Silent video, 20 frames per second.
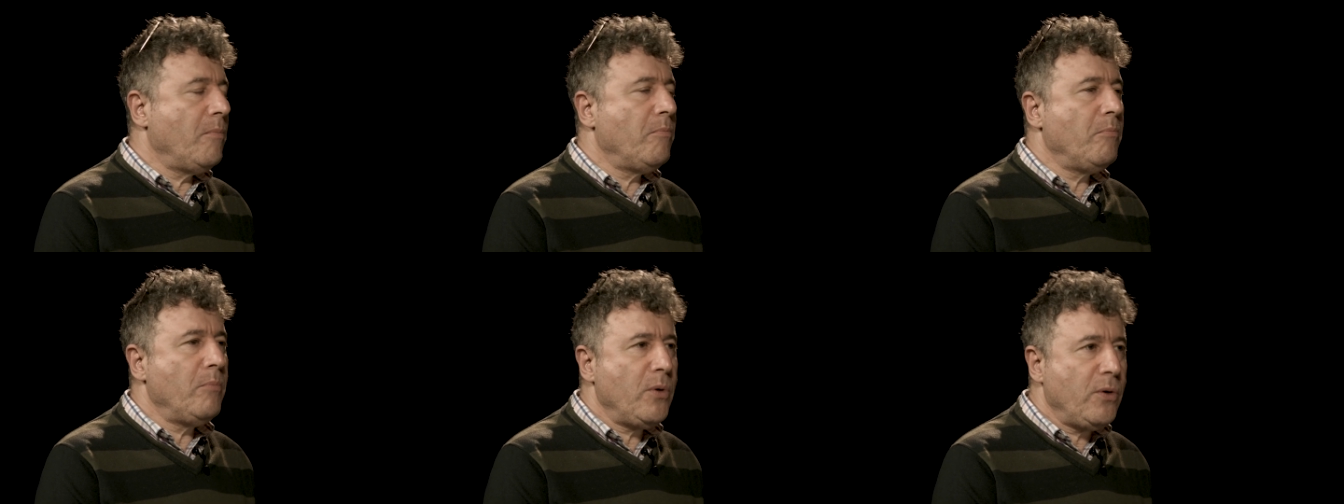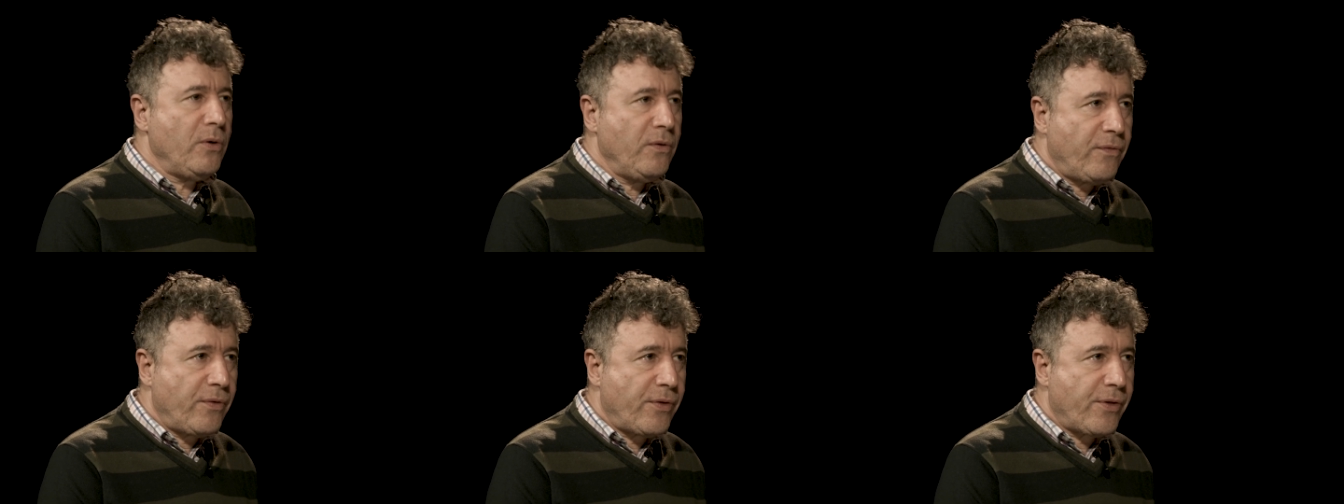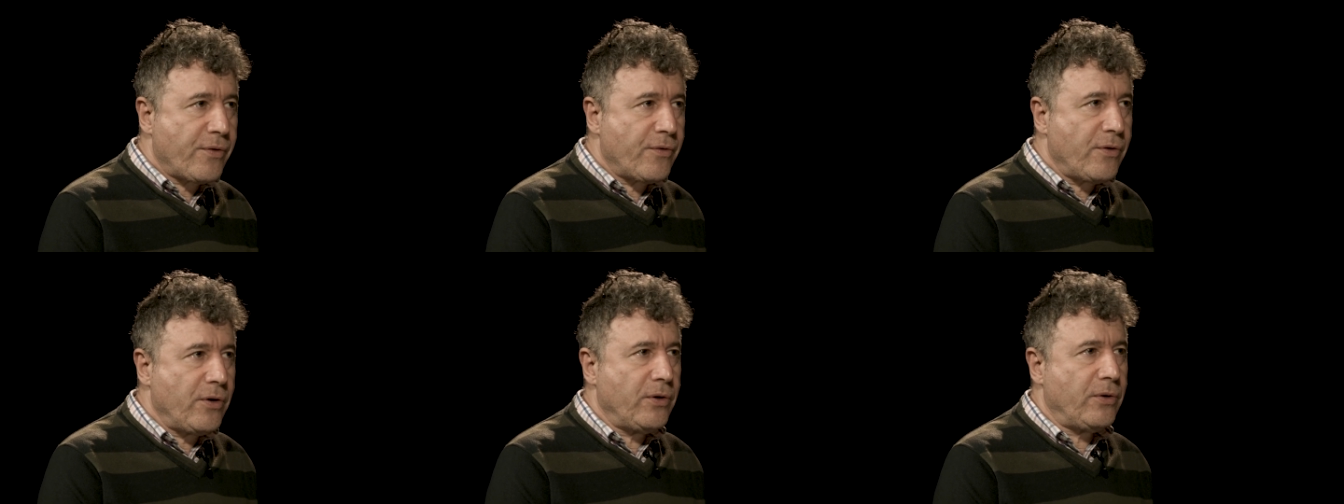move
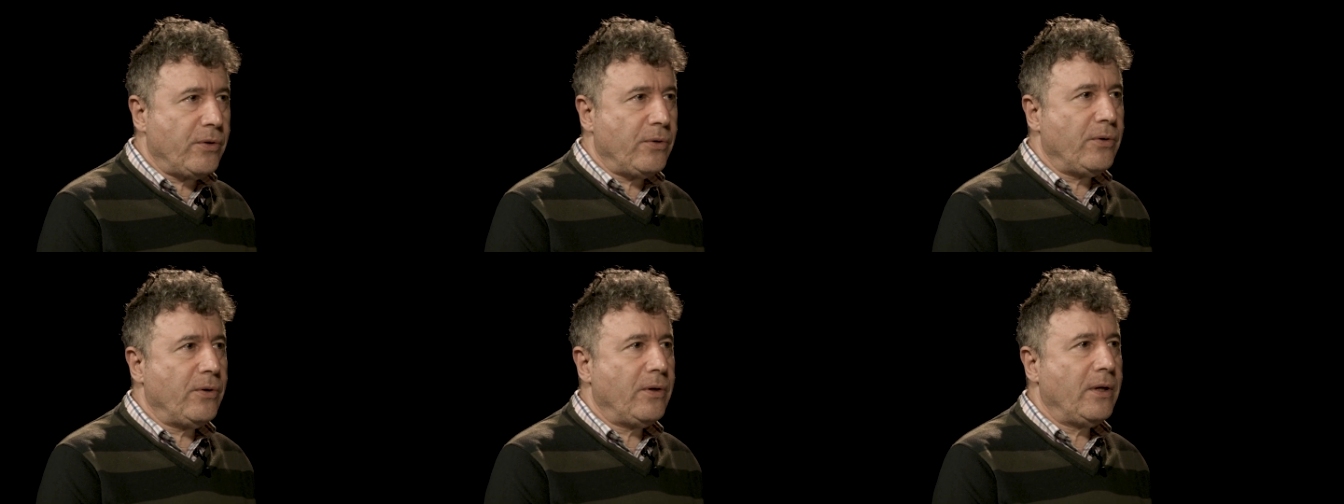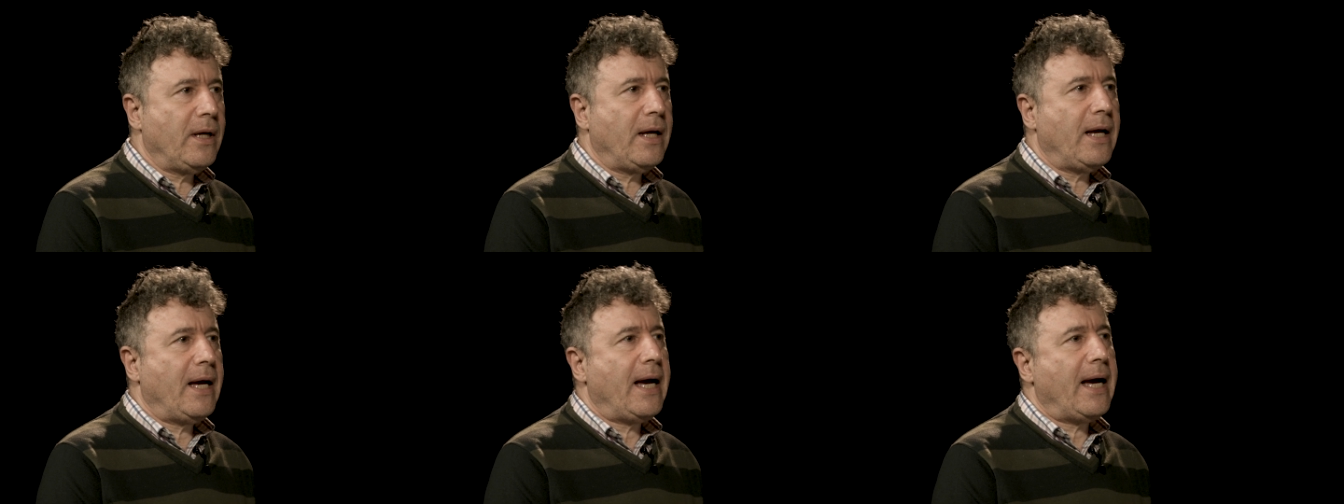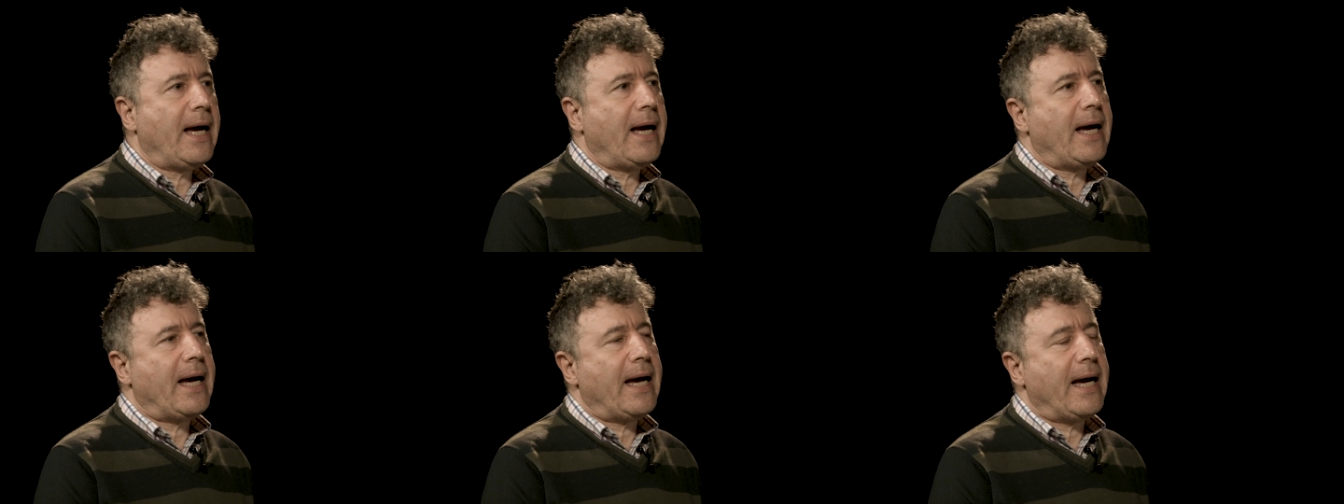through
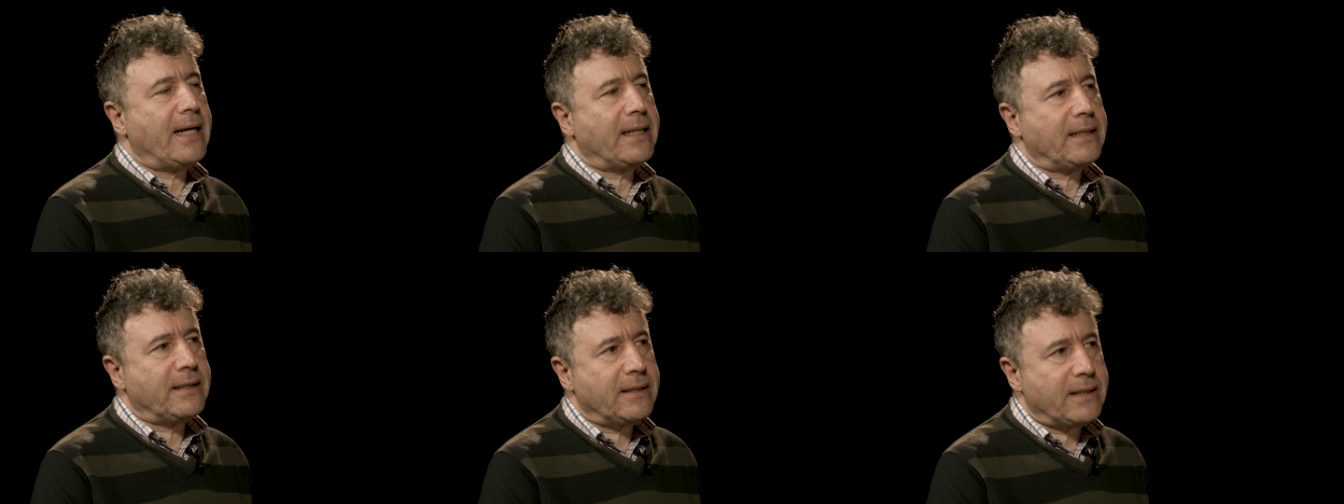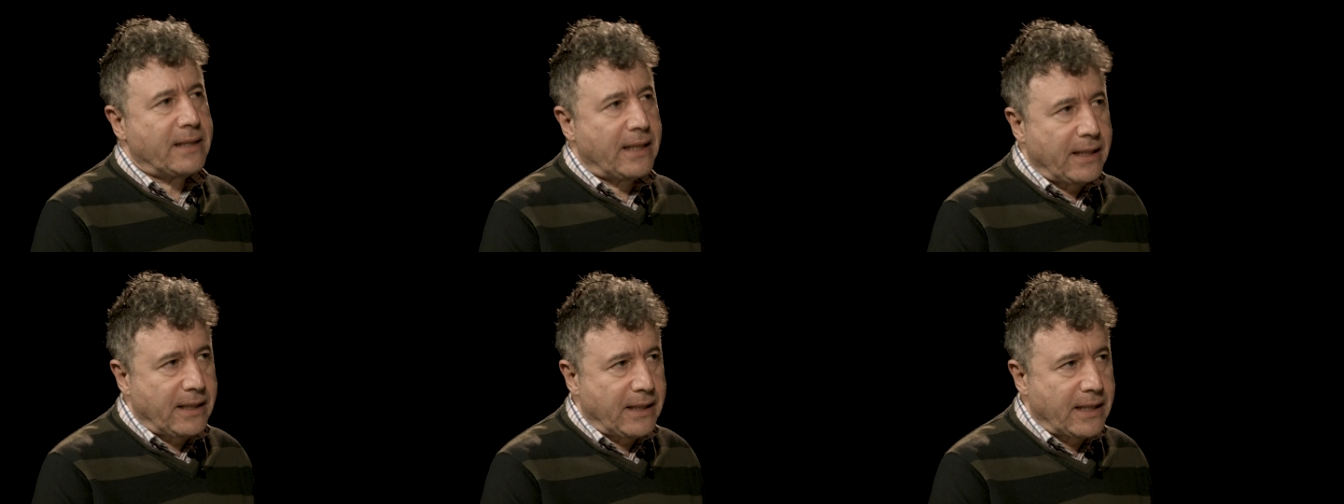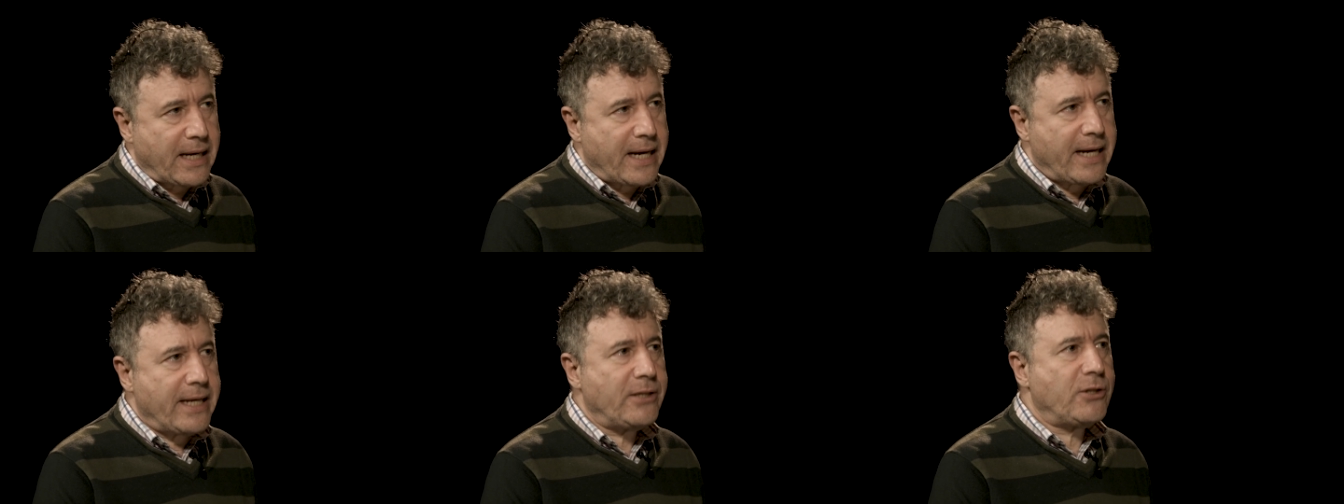and
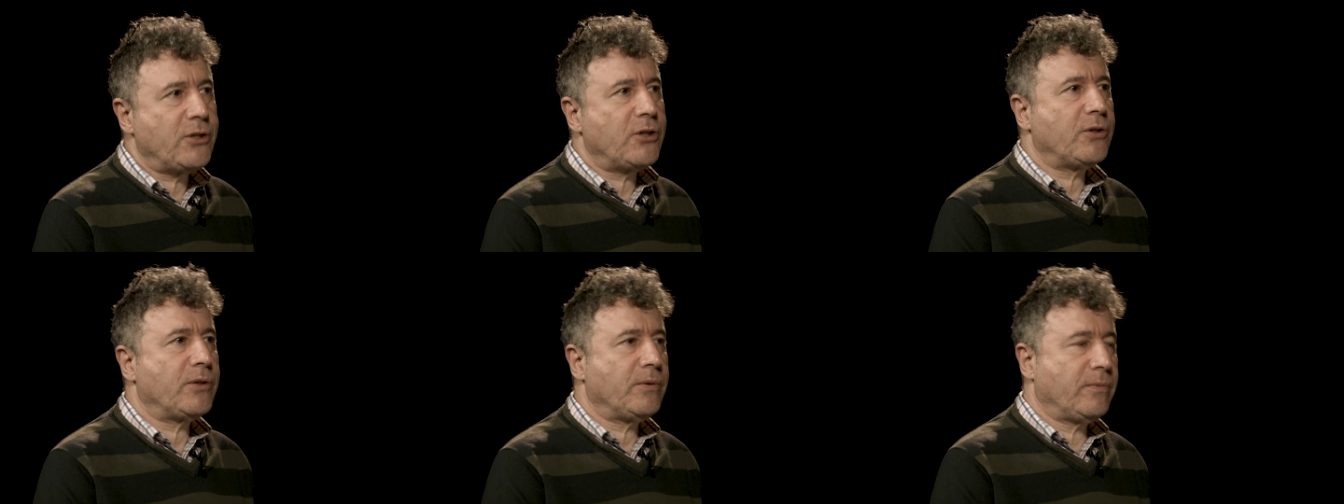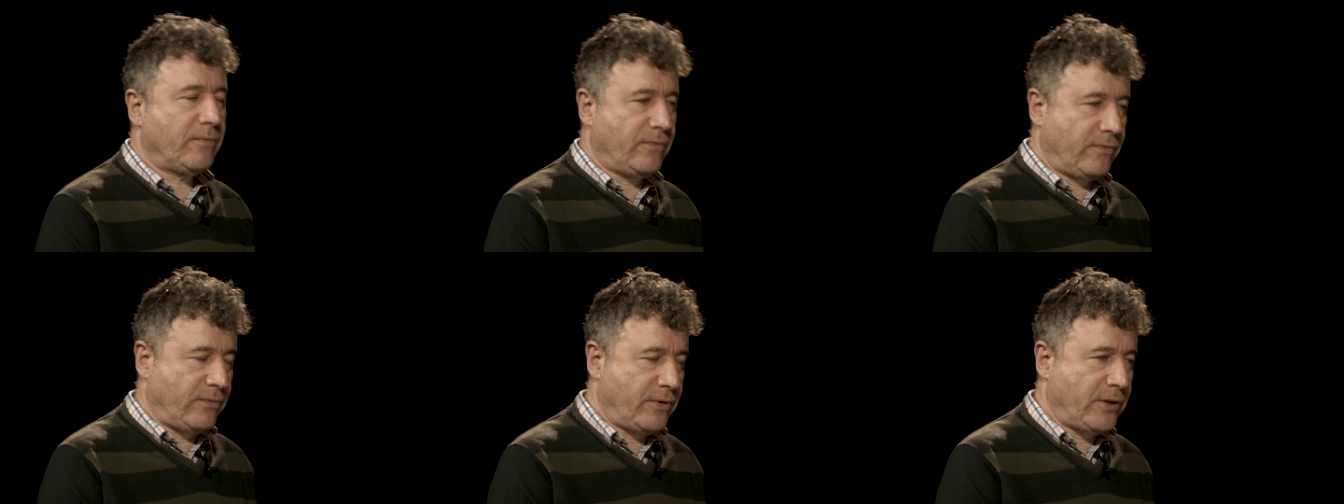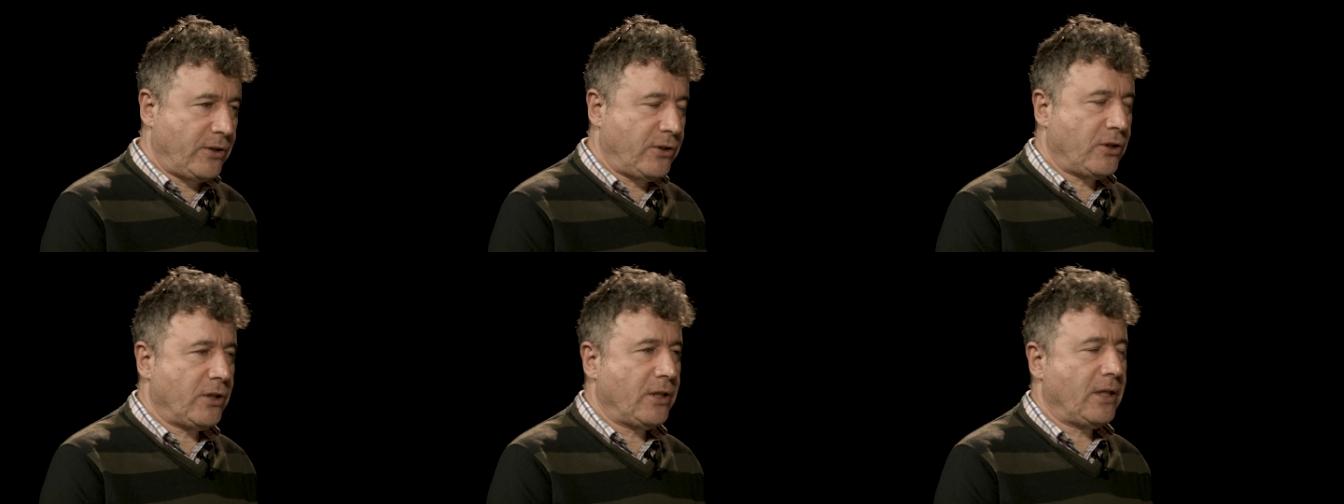engage
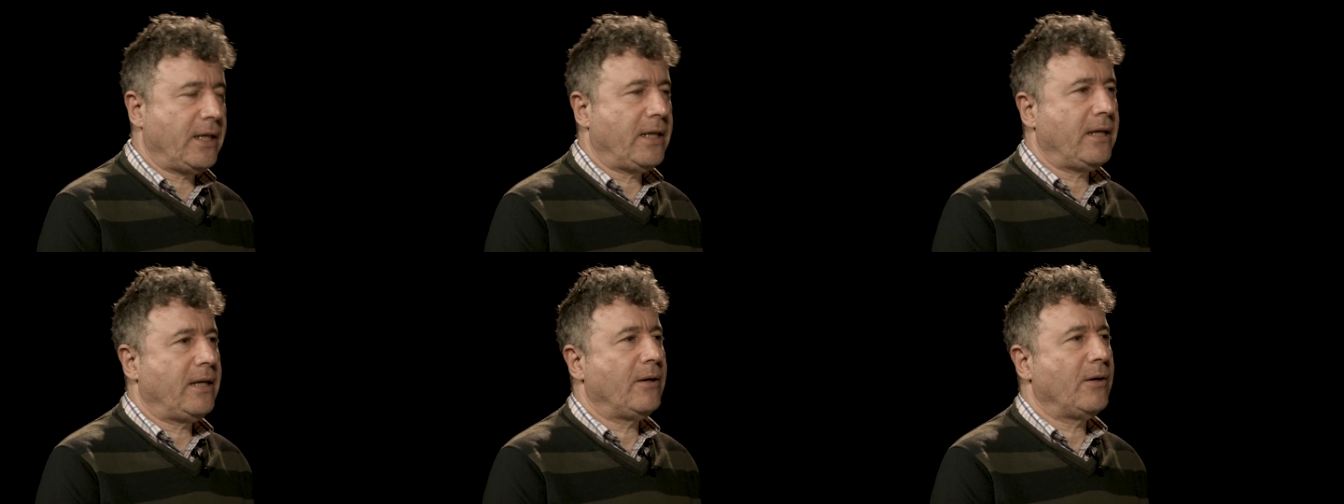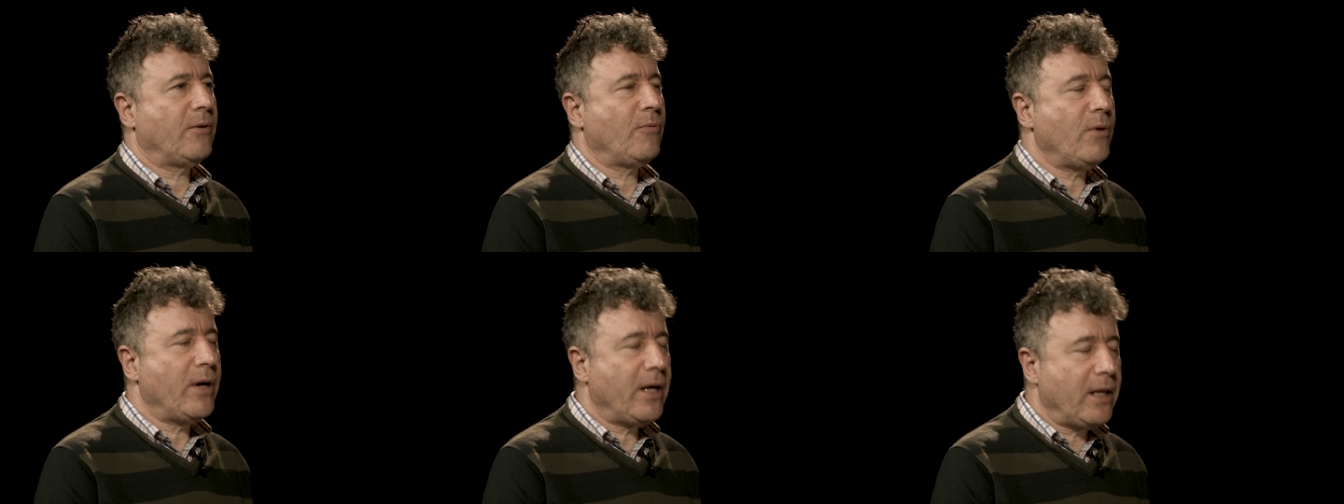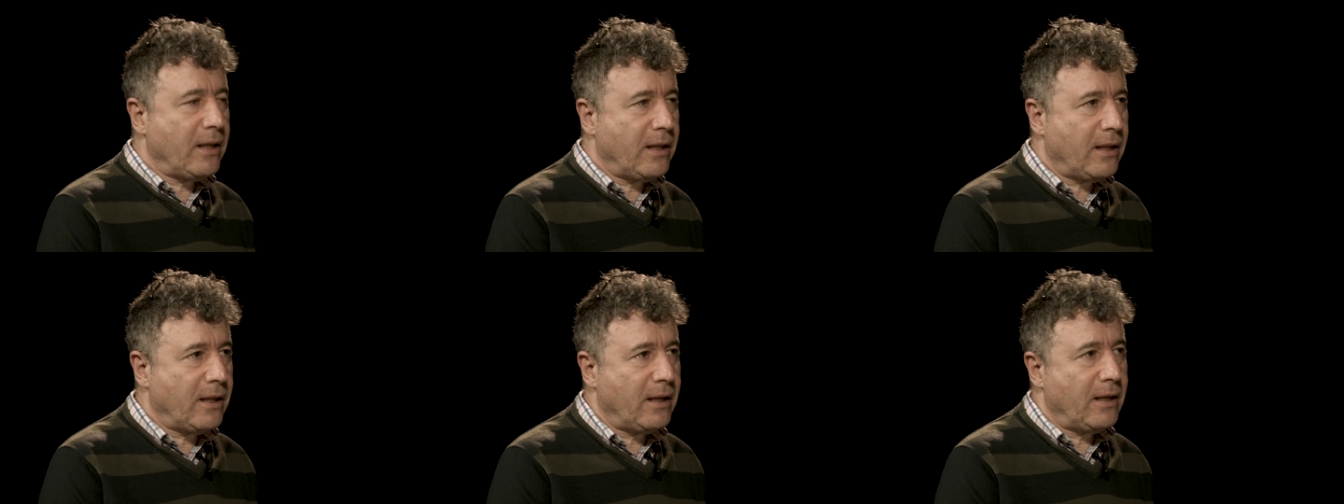visually
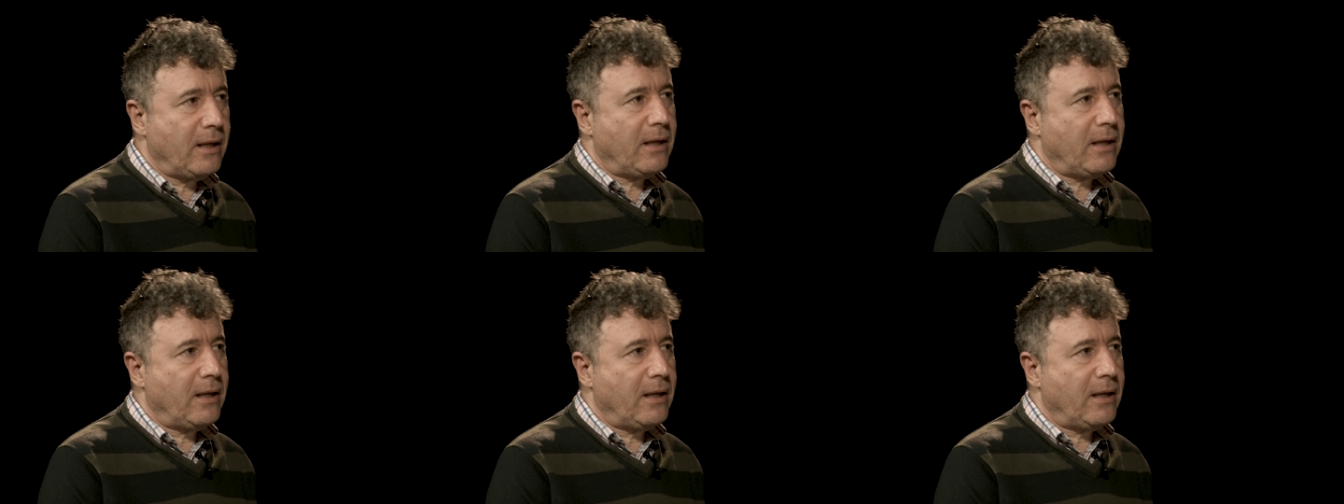with